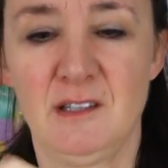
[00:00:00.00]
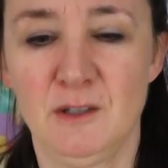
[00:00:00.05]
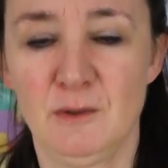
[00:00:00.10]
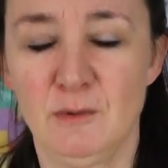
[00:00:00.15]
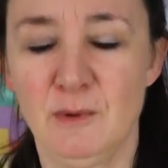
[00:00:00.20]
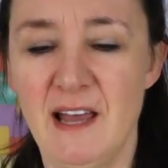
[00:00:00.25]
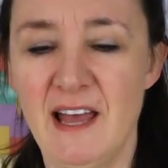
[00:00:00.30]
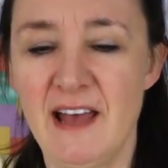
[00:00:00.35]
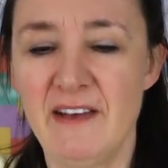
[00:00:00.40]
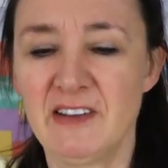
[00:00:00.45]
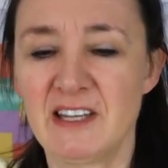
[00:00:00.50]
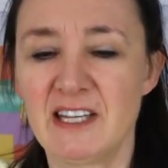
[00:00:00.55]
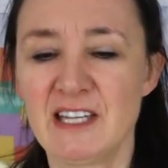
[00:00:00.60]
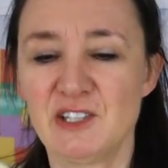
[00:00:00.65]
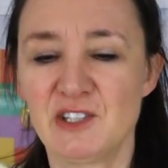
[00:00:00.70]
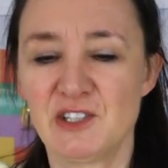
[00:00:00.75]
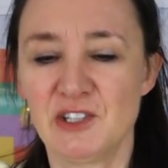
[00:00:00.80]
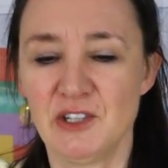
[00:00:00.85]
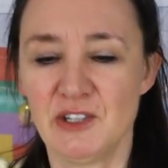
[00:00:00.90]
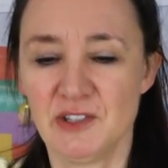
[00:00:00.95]
We're having
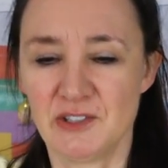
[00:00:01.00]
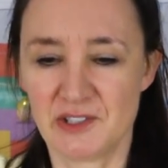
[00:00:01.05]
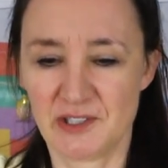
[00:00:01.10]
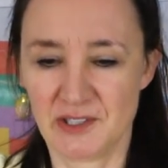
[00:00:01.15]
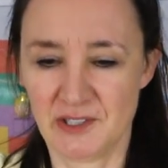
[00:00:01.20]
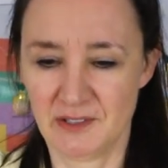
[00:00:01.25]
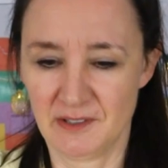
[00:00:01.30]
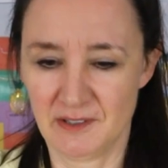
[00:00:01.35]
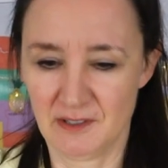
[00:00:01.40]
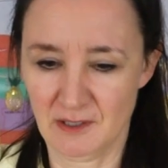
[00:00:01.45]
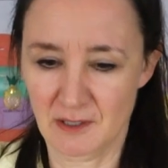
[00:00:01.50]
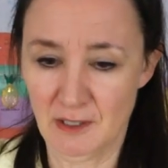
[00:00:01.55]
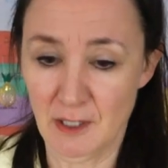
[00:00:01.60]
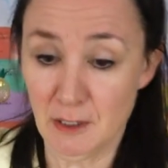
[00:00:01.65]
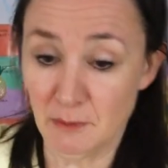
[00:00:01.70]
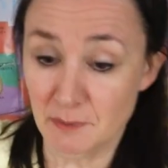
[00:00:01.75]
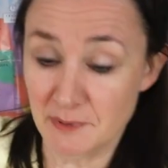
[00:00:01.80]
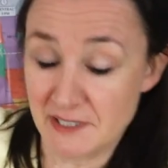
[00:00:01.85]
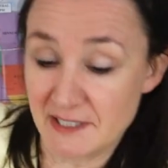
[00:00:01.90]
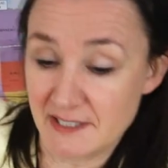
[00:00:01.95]
issues.
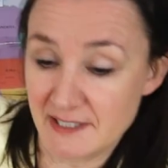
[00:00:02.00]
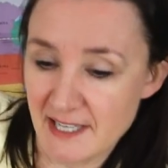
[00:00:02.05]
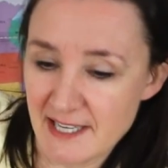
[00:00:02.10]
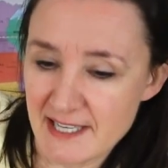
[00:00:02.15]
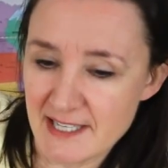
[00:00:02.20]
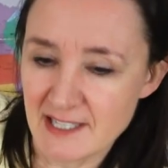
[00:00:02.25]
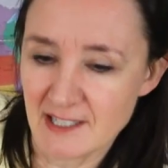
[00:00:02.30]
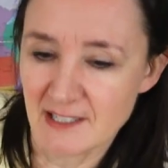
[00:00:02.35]
Oh, see,